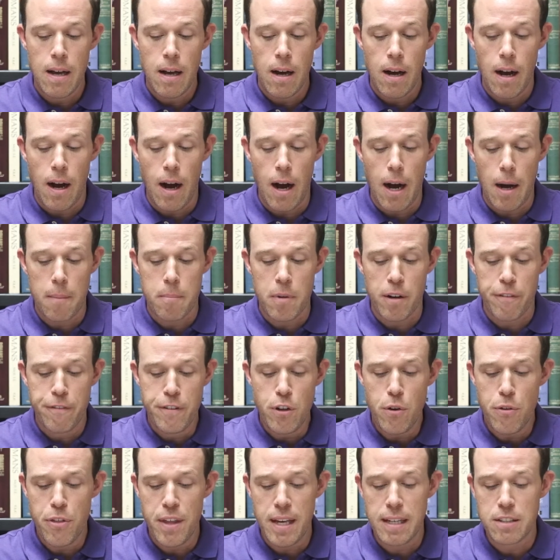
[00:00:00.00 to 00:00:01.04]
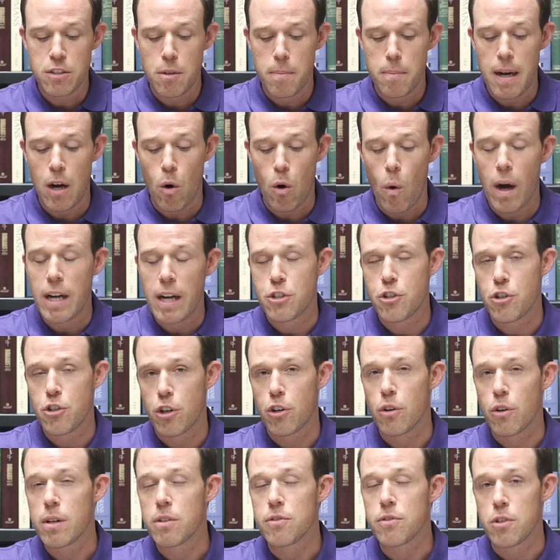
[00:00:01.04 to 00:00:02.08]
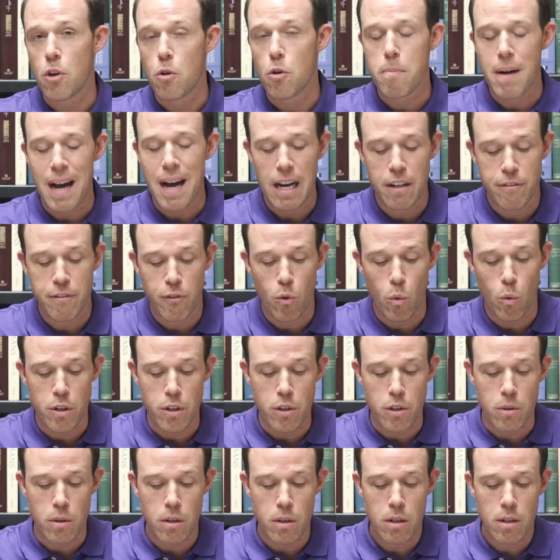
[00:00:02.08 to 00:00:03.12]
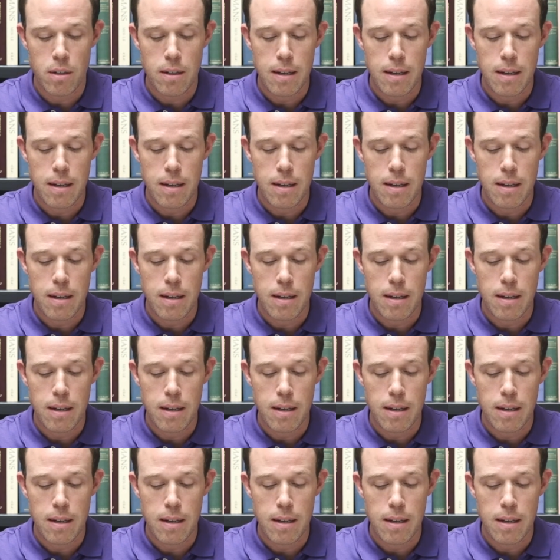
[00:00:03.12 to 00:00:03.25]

A few things about why sugar is so bad for you.